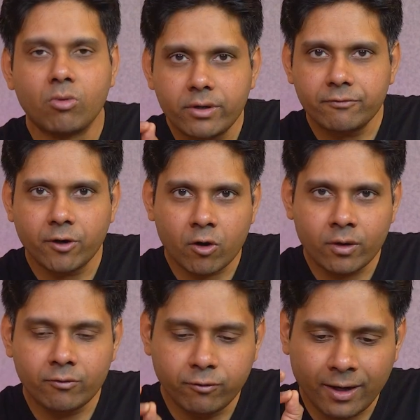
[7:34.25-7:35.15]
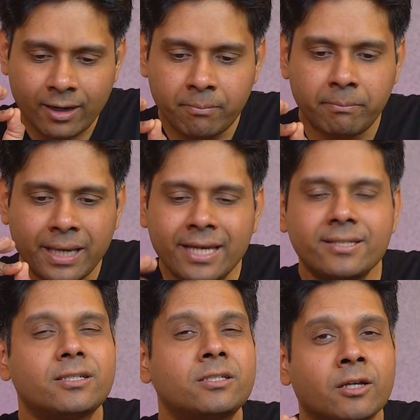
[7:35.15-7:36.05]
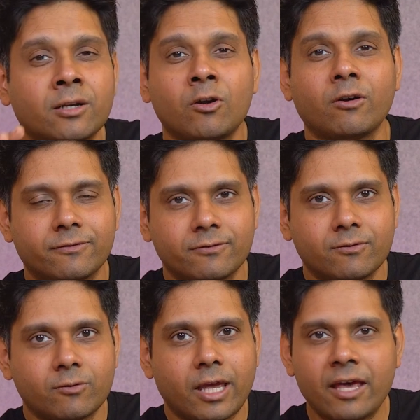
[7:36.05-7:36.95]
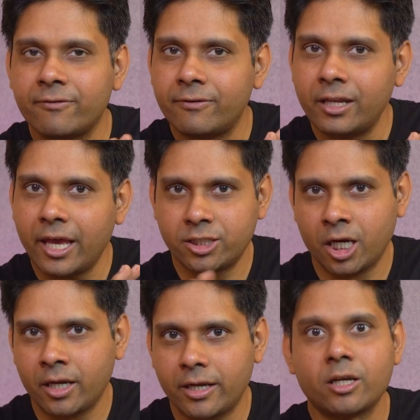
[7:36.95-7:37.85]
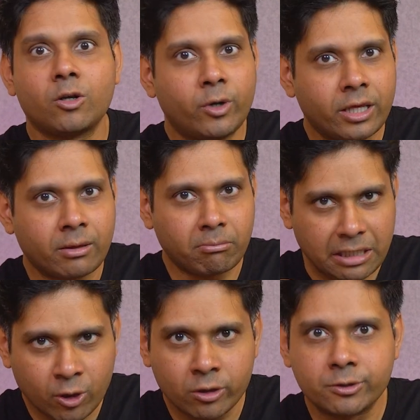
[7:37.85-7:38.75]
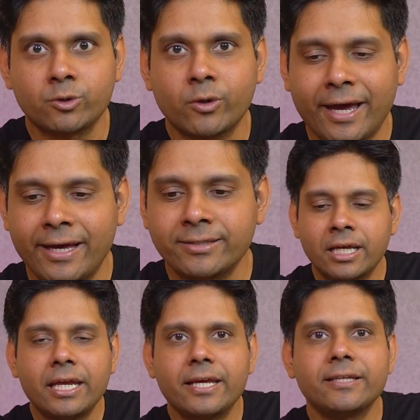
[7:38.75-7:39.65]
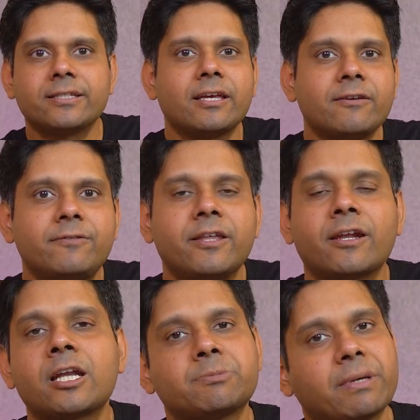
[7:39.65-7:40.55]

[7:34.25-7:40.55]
moving forward, one biggest turnoff every HR, including me, also has is if there are